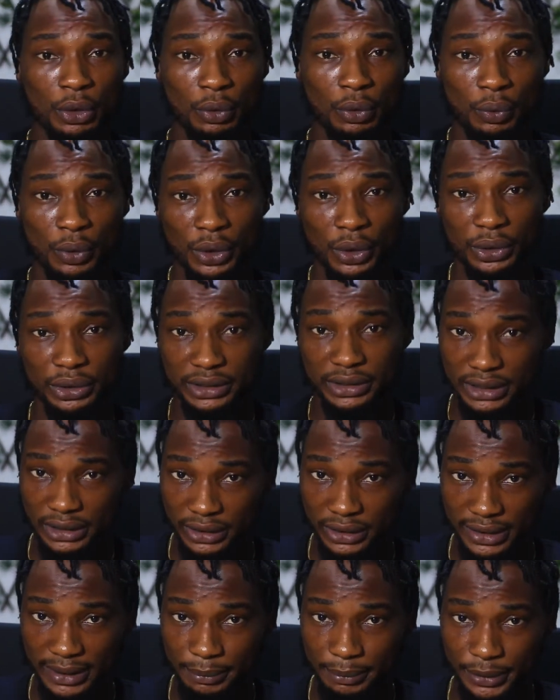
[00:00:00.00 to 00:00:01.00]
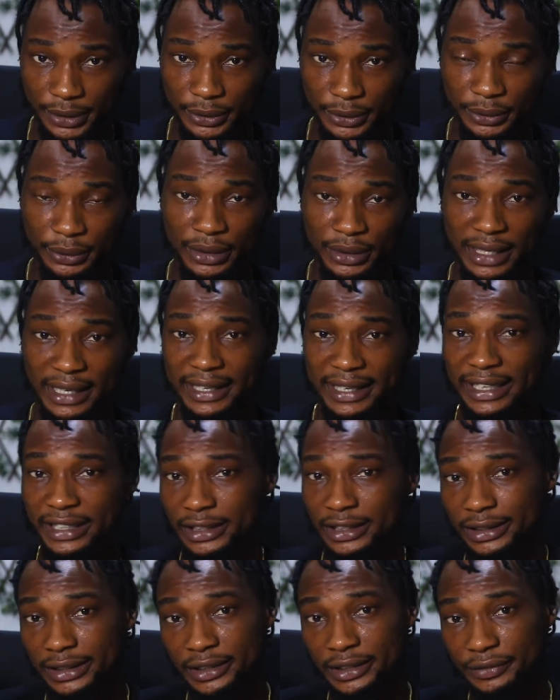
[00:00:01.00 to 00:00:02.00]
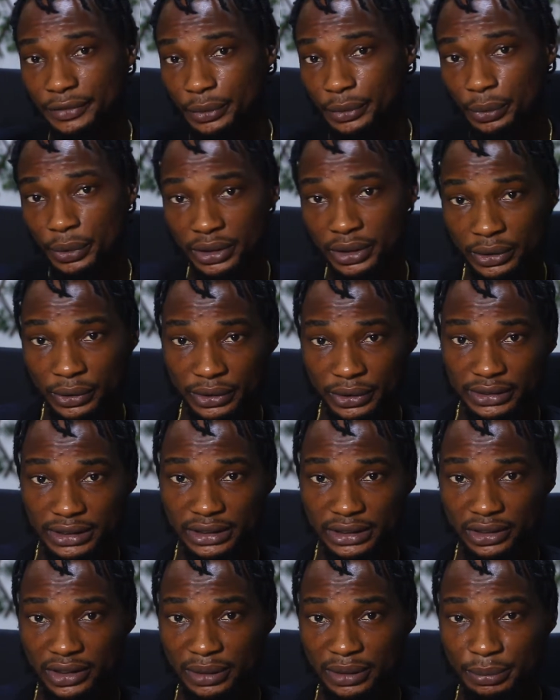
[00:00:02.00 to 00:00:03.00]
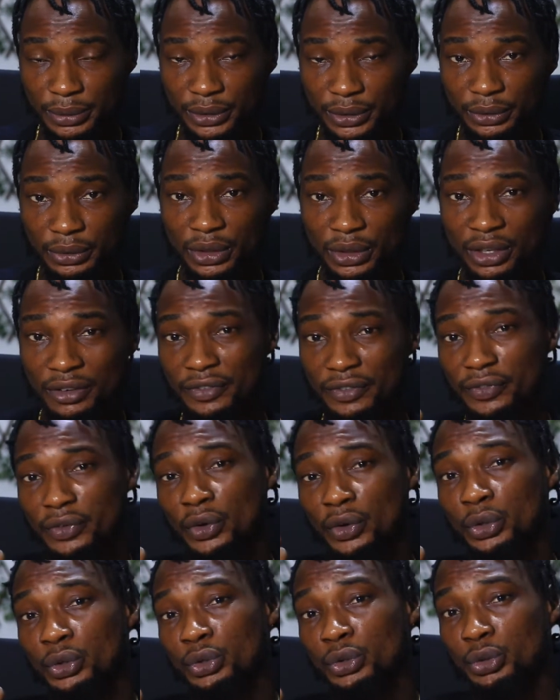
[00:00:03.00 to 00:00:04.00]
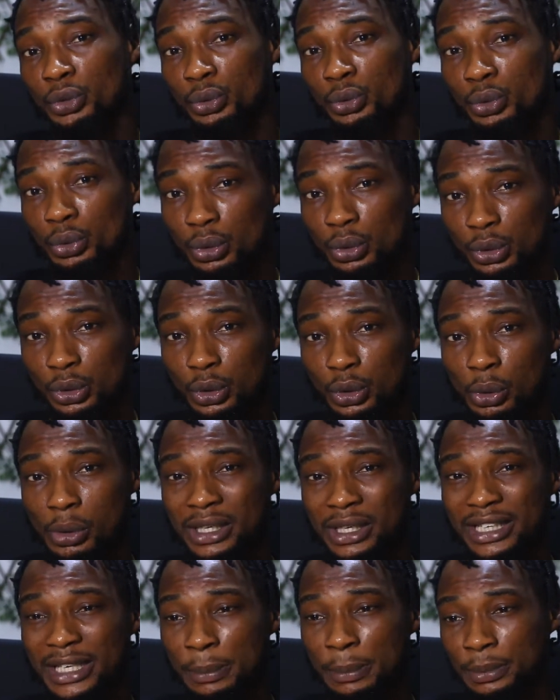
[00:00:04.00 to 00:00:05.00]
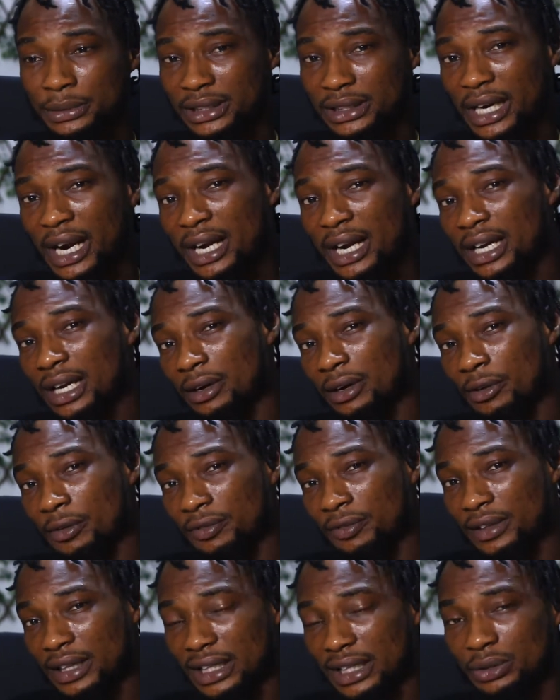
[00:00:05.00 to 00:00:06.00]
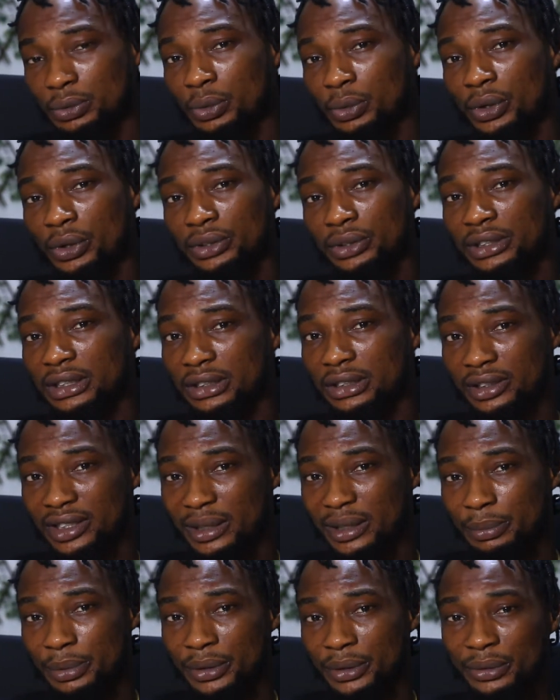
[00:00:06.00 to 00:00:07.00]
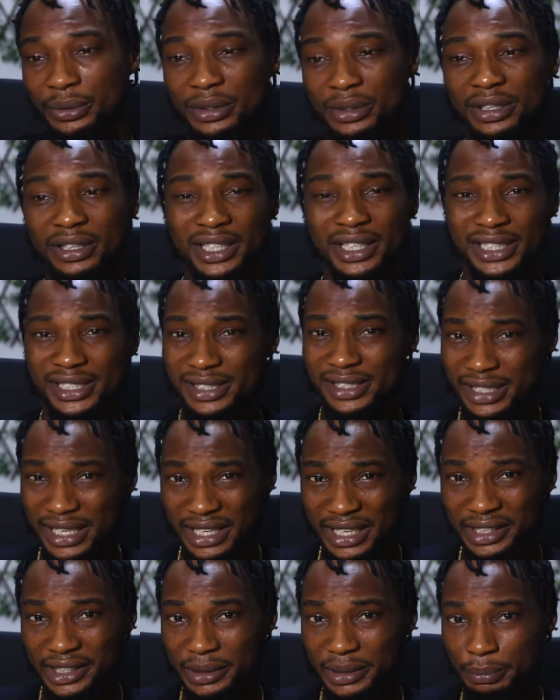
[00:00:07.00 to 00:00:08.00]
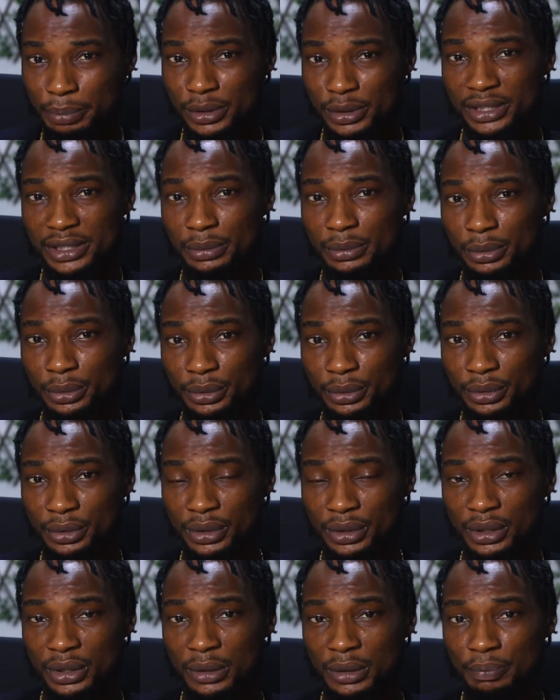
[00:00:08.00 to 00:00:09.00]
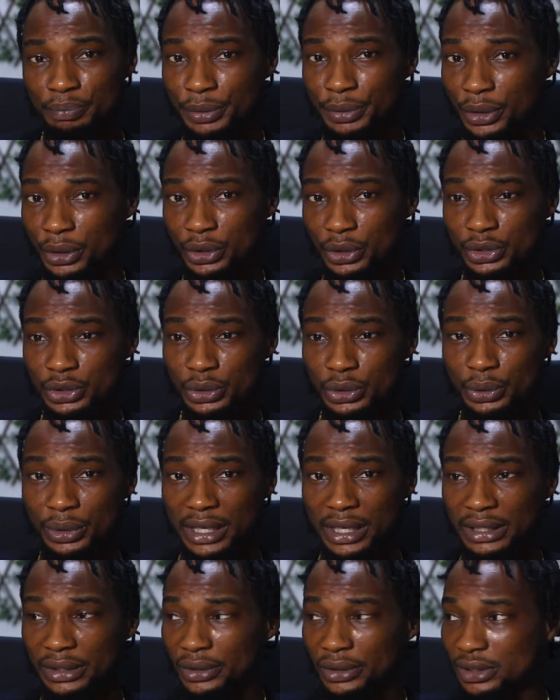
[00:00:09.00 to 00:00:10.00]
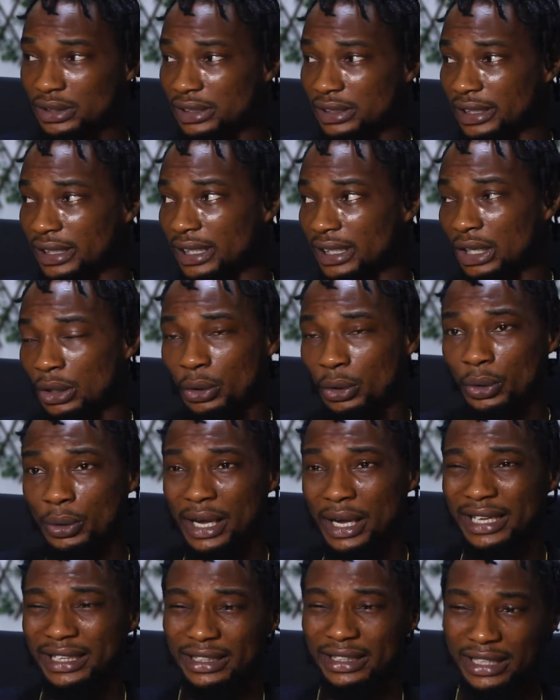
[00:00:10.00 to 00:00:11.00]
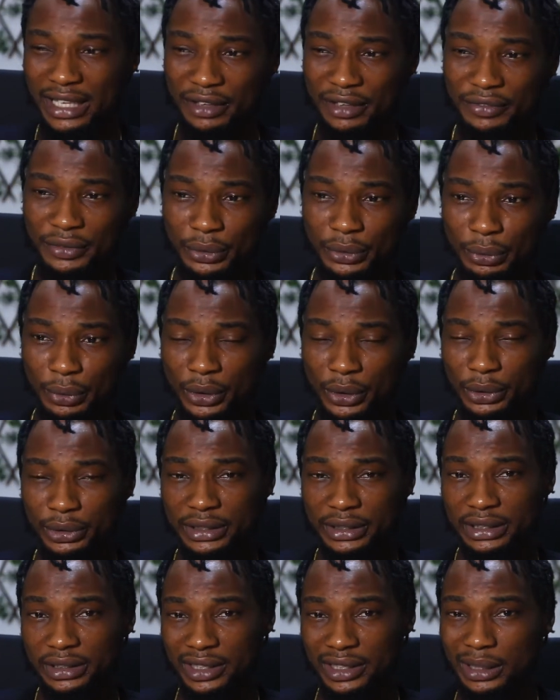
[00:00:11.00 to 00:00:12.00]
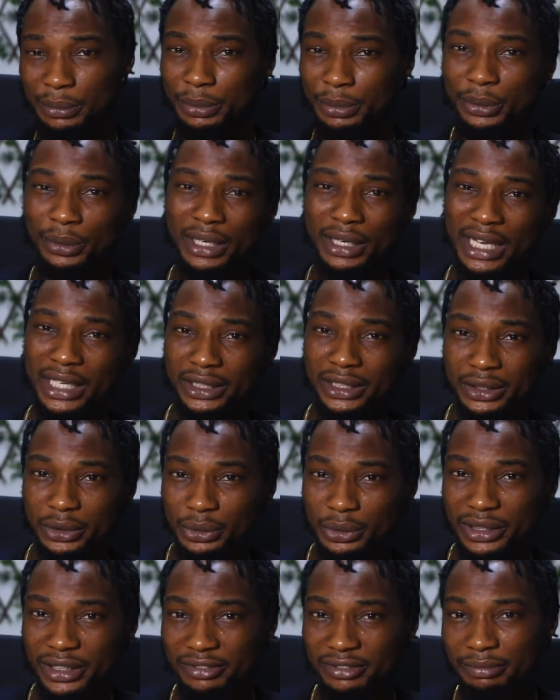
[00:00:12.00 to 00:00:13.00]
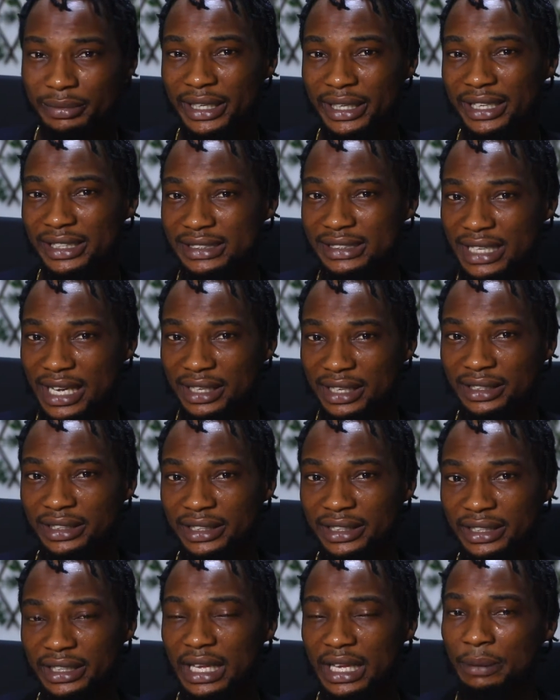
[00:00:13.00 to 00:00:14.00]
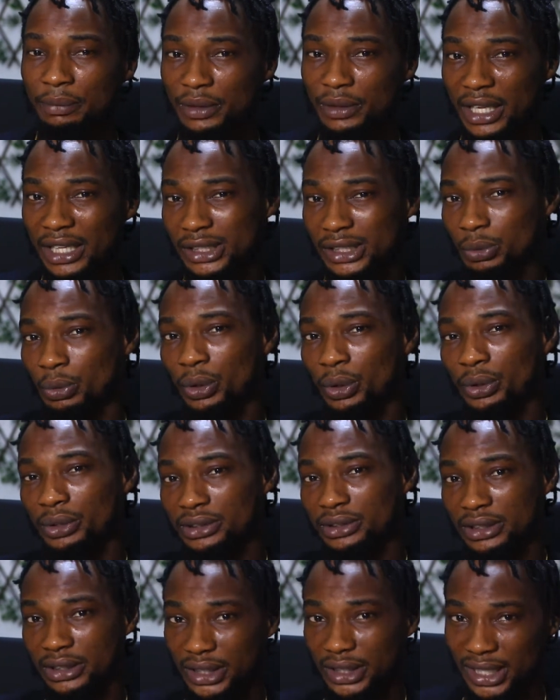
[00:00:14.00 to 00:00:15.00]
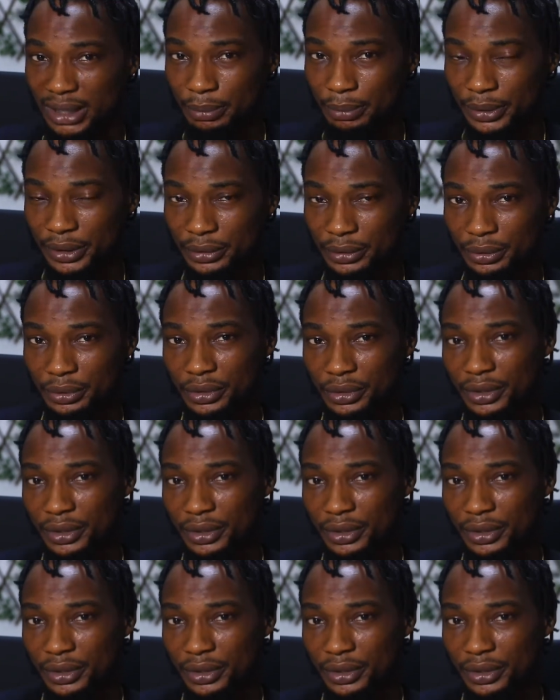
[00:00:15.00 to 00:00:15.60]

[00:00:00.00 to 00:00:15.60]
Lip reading: $100 bill and I give you $100 bill, for you to keep track of that $100 bill is nearly impossible, because you cannot say, oh, I gave you $100 bill, can you give me exactly that $100 bill?